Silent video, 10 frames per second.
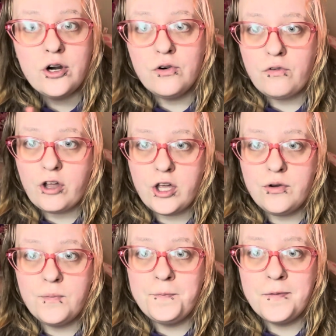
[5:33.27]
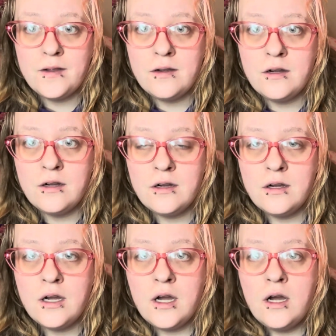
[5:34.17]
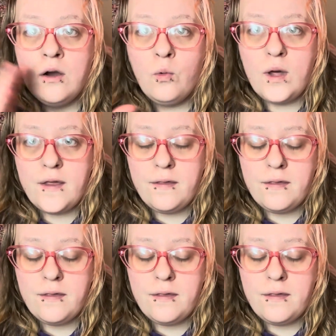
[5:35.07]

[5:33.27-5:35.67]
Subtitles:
over you. With